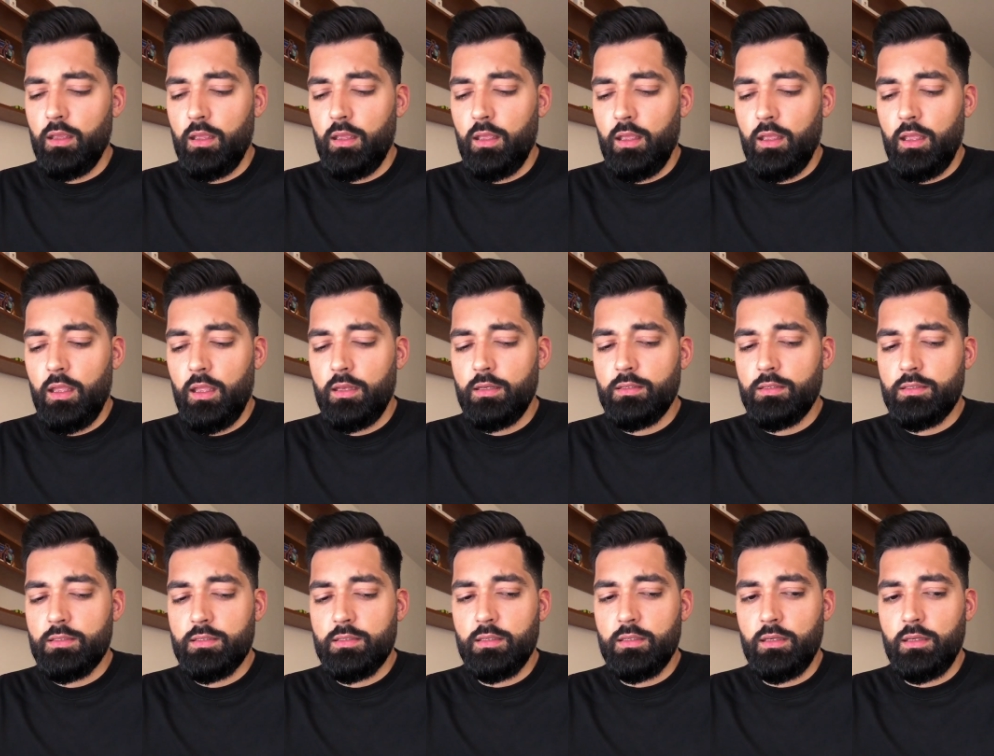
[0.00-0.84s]

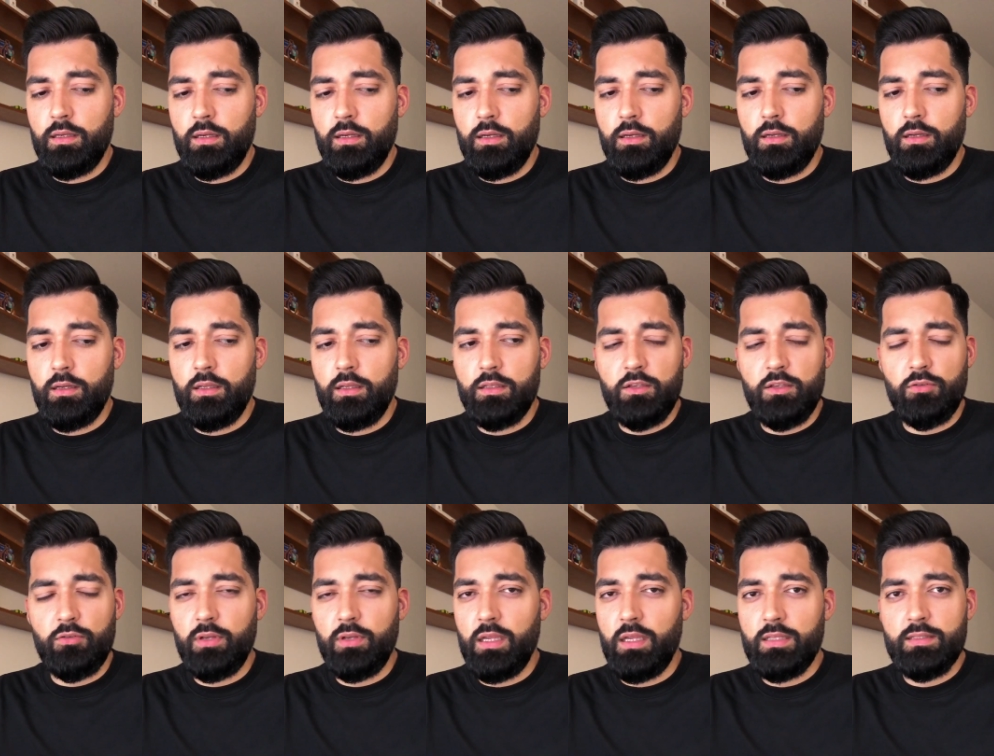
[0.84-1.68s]
and uh, it
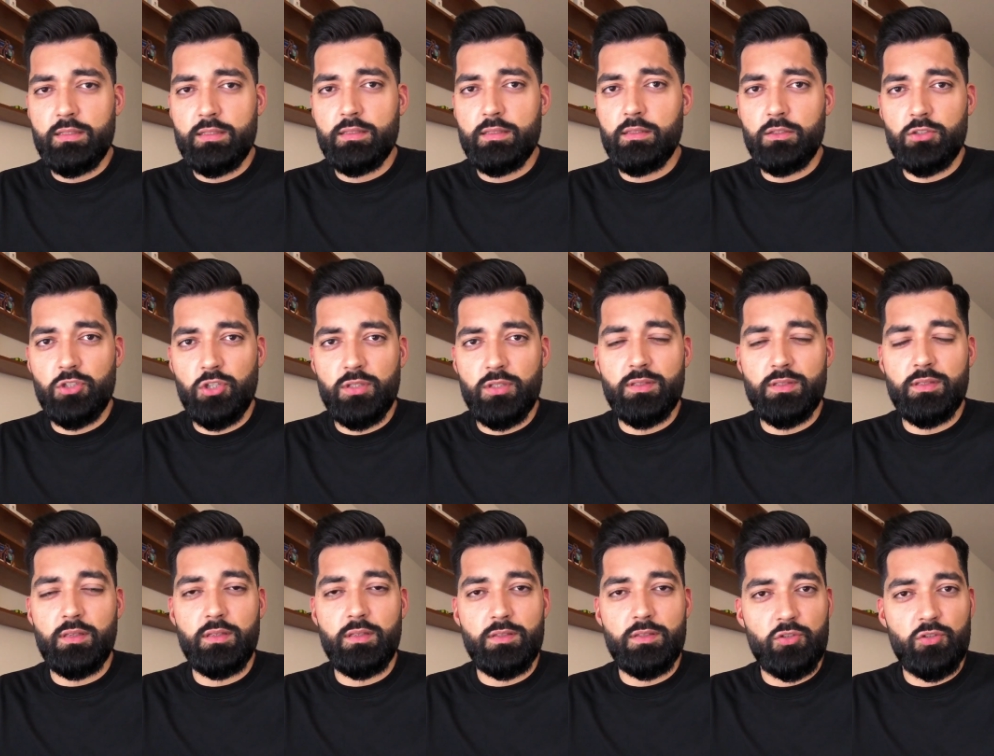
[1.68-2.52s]
creates
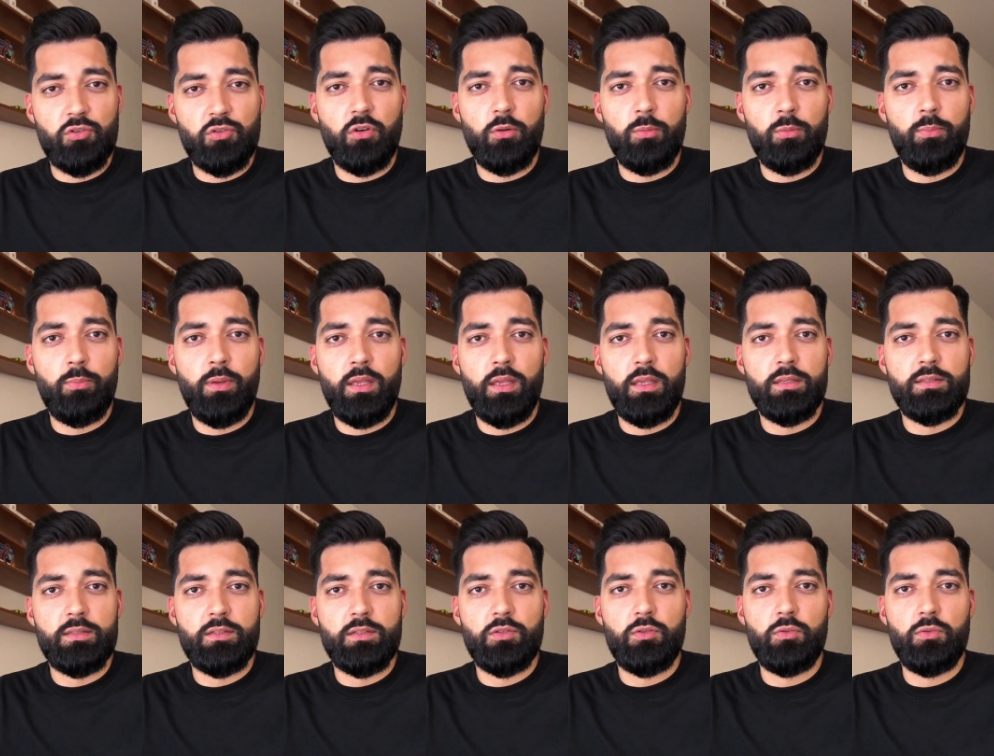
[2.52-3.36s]
just a strong
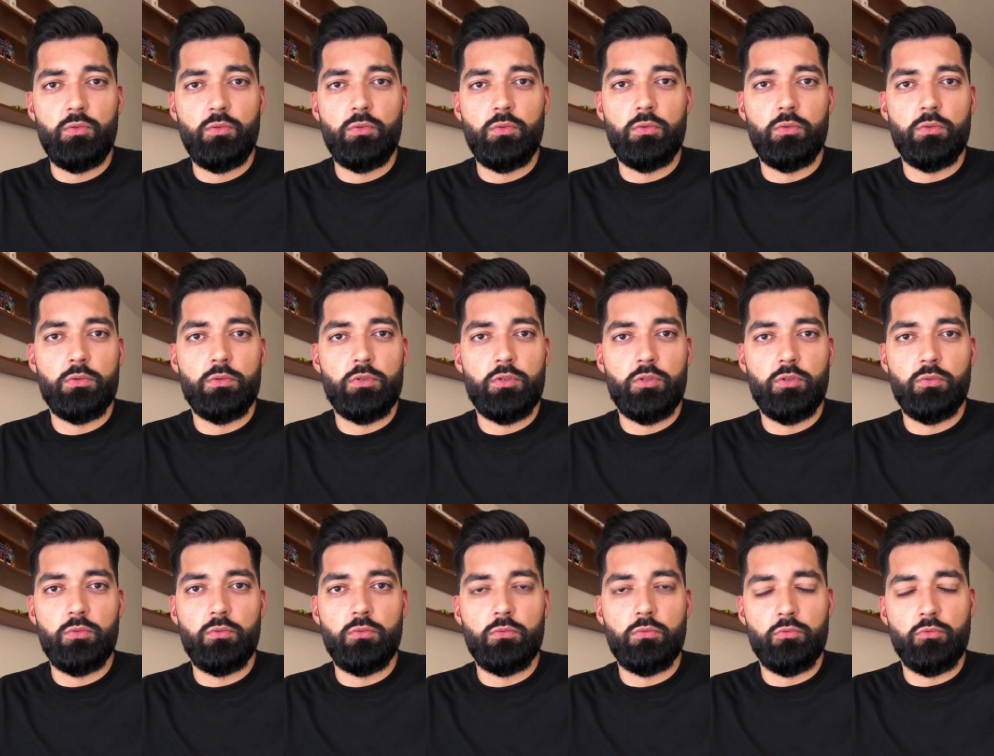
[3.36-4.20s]
base to
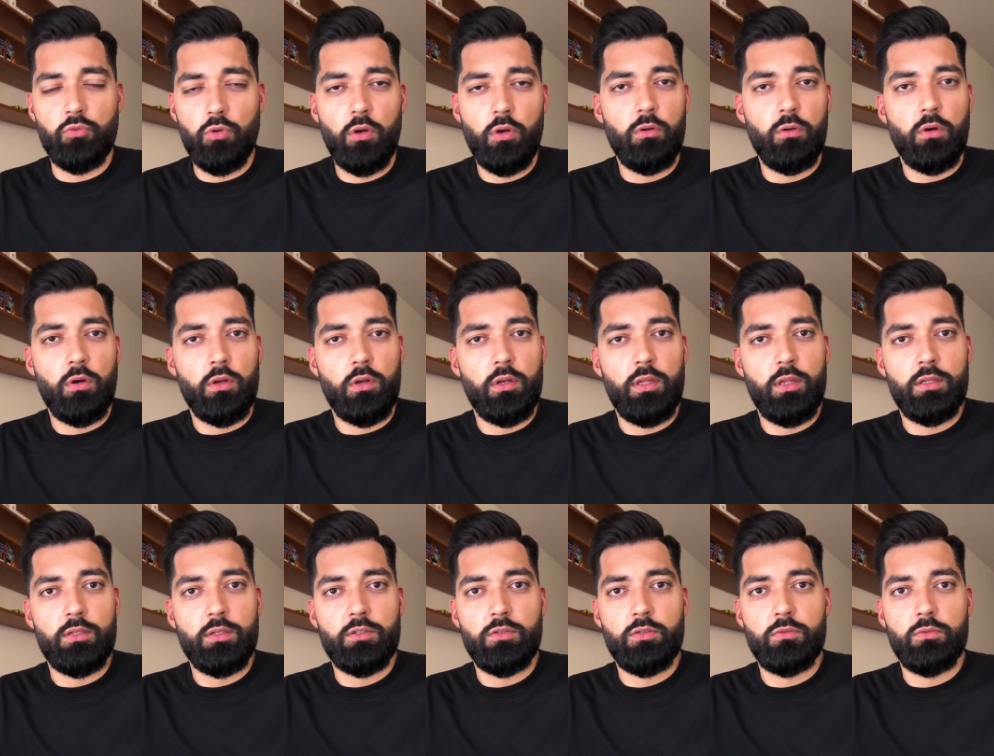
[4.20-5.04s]
to grow on
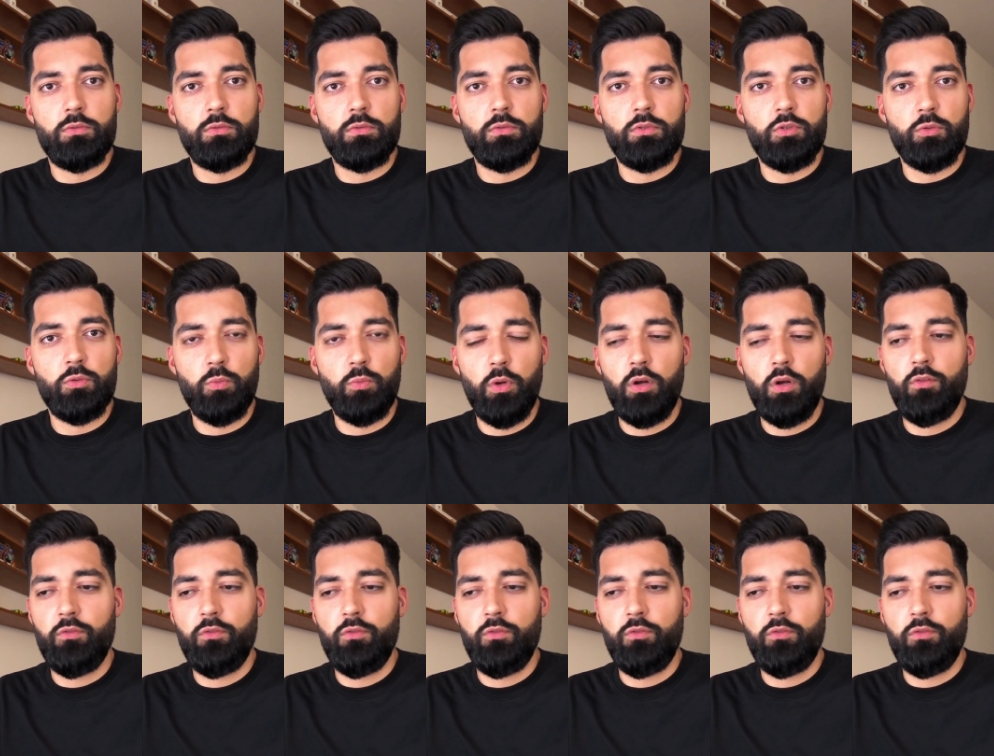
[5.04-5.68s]
and to to work